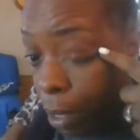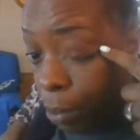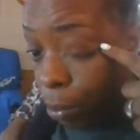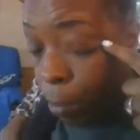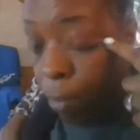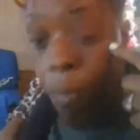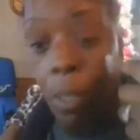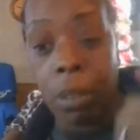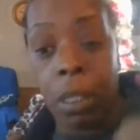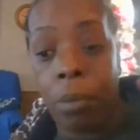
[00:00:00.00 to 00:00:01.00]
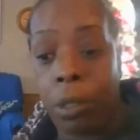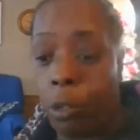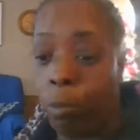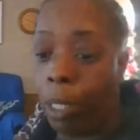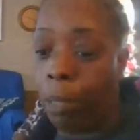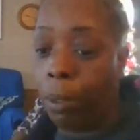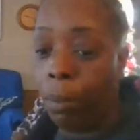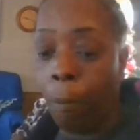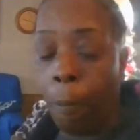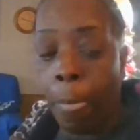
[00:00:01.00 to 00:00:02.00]
I swear. Much love to you, baby.
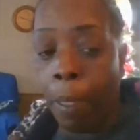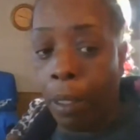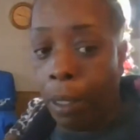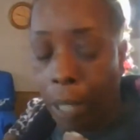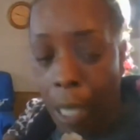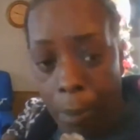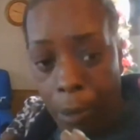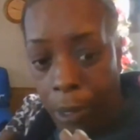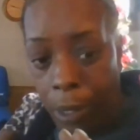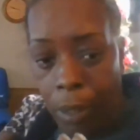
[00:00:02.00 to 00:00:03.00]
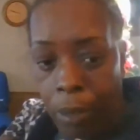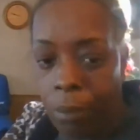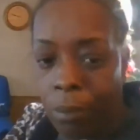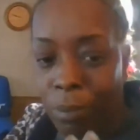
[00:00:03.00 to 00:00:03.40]
You got me crying.